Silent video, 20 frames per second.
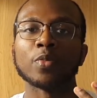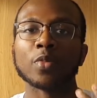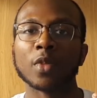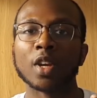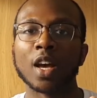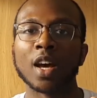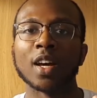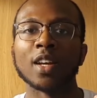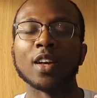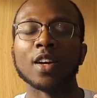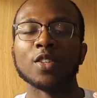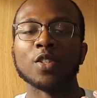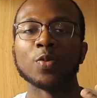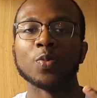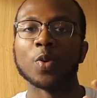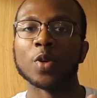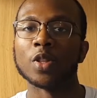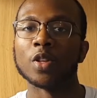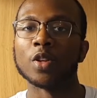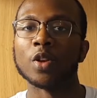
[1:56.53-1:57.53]
and I
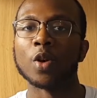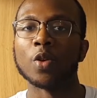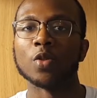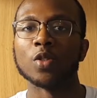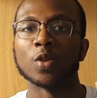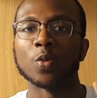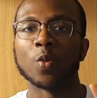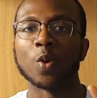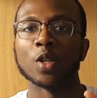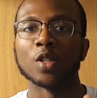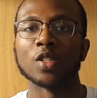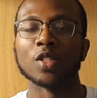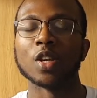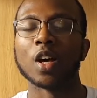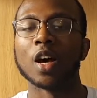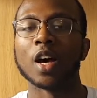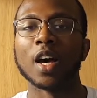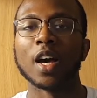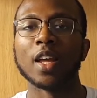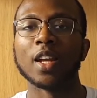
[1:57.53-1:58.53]
just put the notes on one
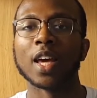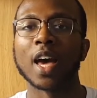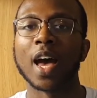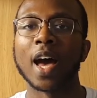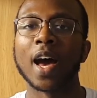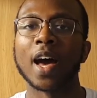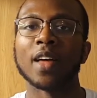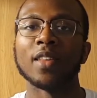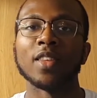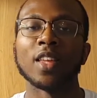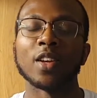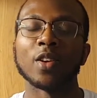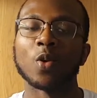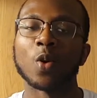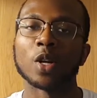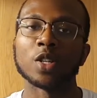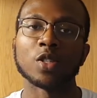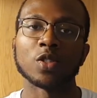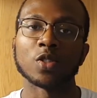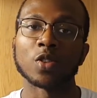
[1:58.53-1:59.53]
side and then
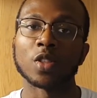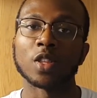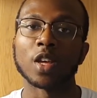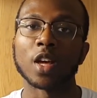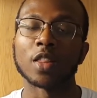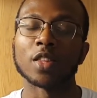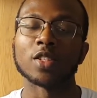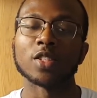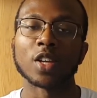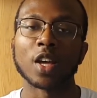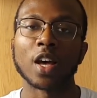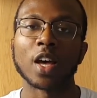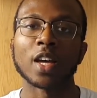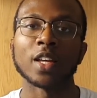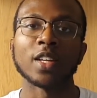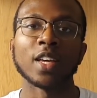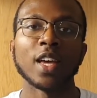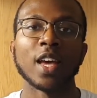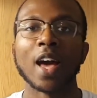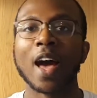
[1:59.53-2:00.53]
questions on the other
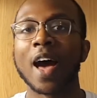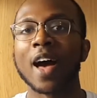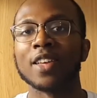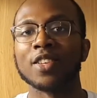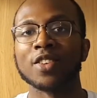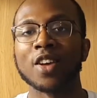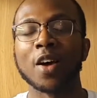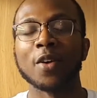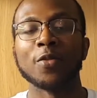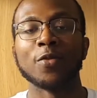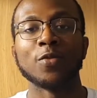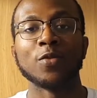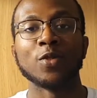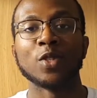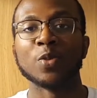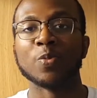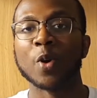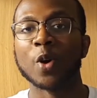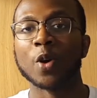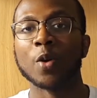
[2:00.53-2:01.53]
side, as I've
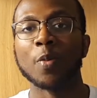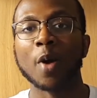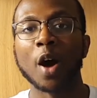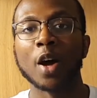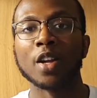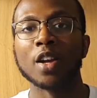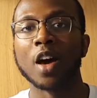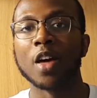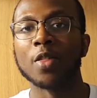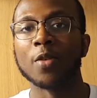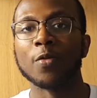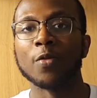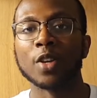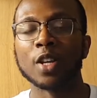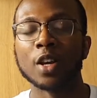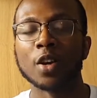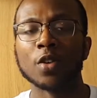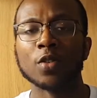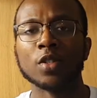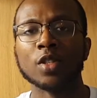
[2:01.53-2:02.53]
spoke about in other
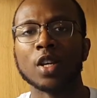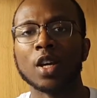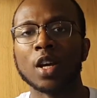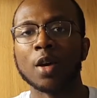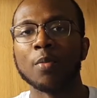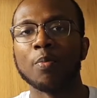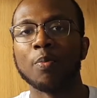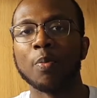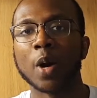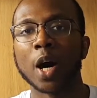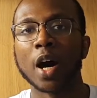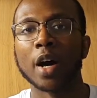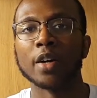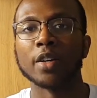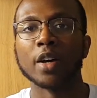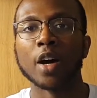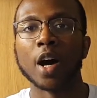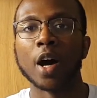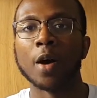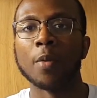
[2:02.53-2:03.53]
videos. But
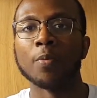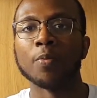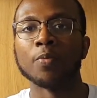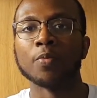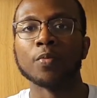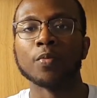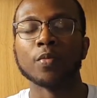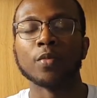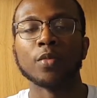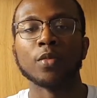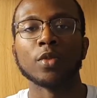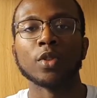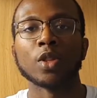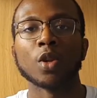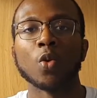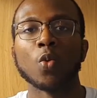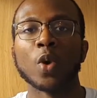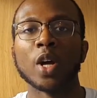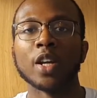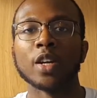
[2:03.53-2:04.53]

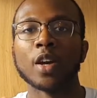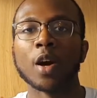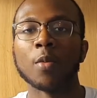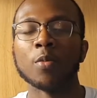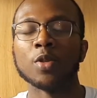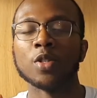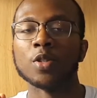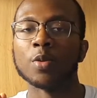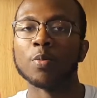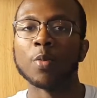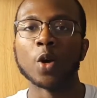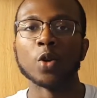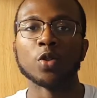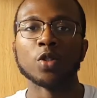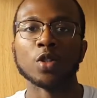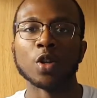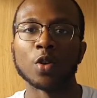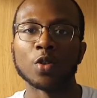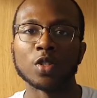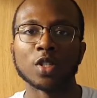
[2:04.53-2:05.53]
when it comes to
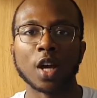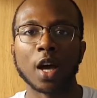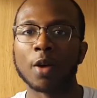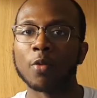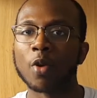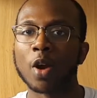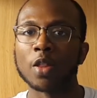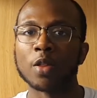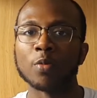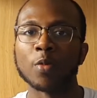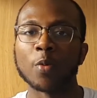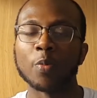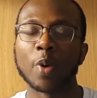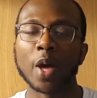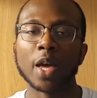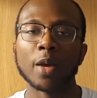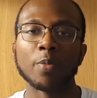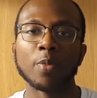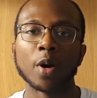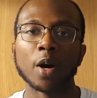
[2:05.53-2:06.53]
most notes, I write them on
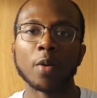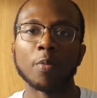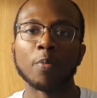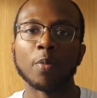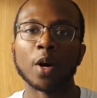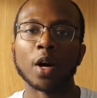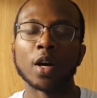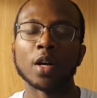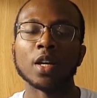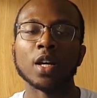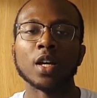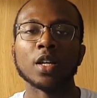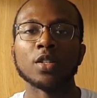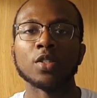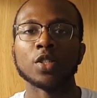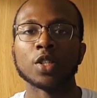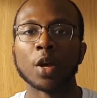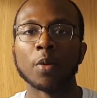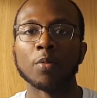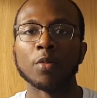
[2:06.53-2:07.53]
paper, but
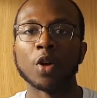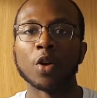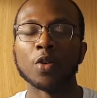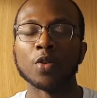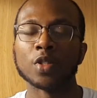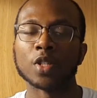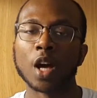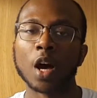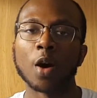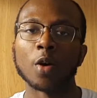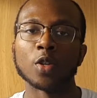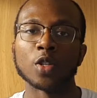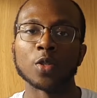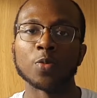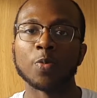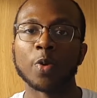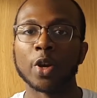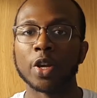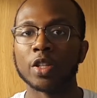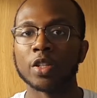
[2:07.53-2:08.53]
some notes I'll
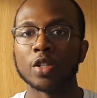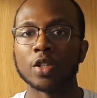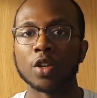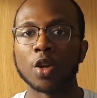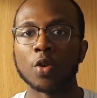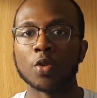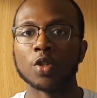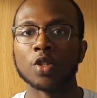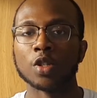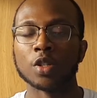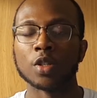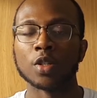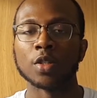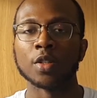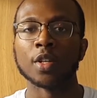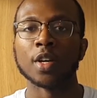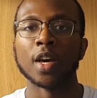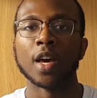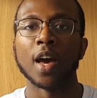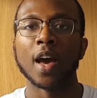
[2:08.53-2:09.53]
just put into Notion,
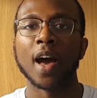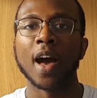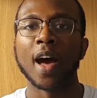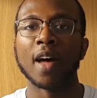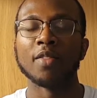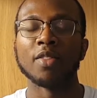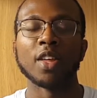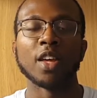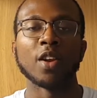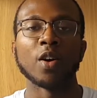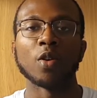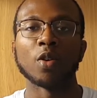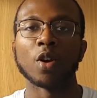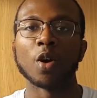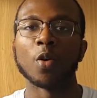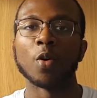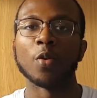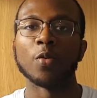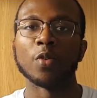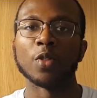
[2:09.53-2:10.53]
and then I'll
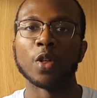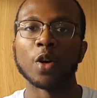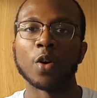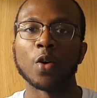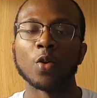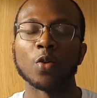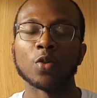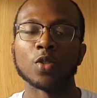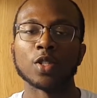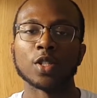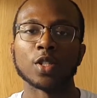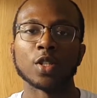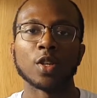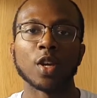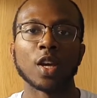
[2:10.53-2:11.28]
go over those